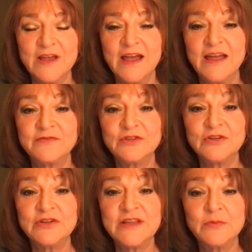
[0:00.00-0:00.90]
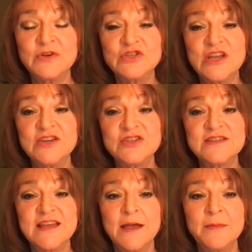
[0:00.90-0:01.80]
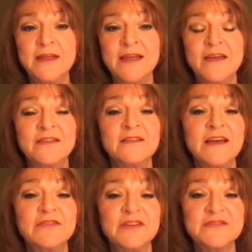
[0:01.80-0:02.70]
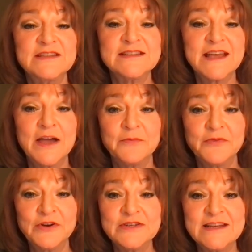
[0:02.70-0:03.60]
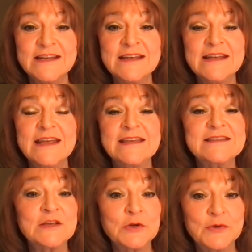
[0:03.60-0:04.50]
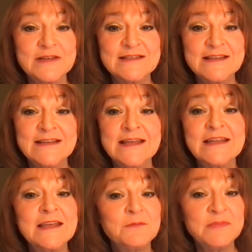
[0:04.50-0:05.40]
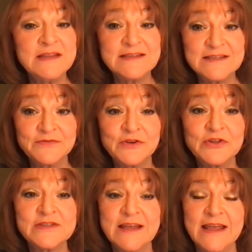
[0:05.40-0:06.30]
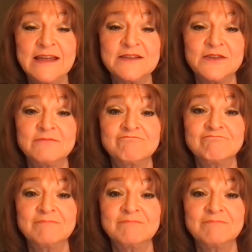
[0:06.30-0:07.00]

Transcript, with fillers: I have learned that when change is coming and the level of discomfort is increasing, it can be difficult to handle,